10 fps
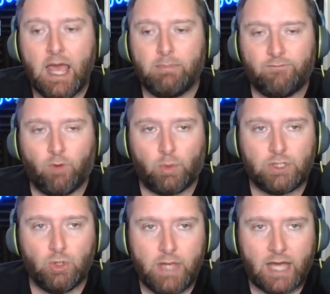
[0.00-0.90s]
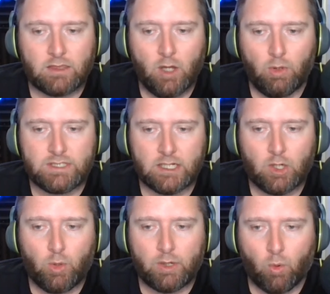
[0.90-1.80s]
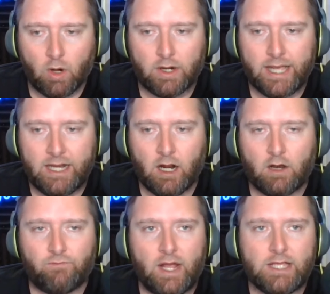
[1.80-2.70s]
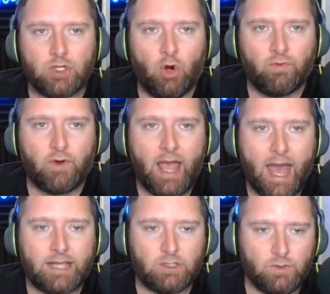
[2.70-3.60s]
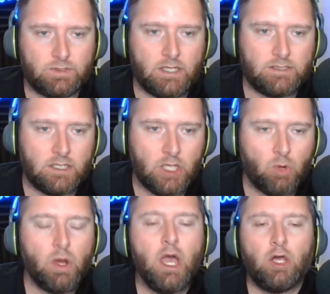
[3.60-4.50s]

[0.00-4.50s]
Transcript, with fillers: Before we do that, though, let's get a quick word in on our friends over at UCCU.